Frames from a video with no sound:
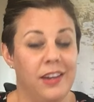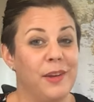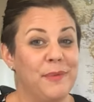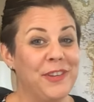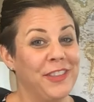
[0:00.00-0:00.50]

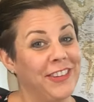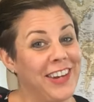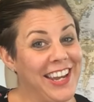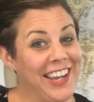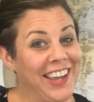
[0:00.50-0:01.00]
Number
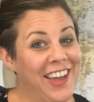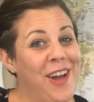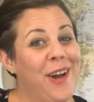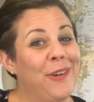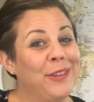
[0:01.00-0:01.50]
three,
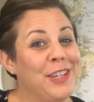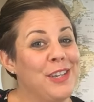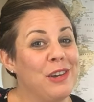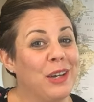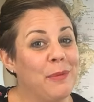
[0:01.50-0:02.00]
only
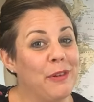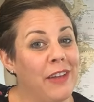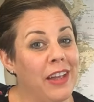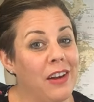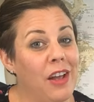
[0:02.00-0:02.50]
you can
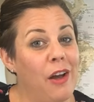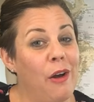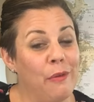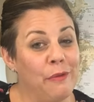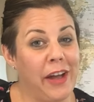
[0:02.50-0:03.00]
prevent home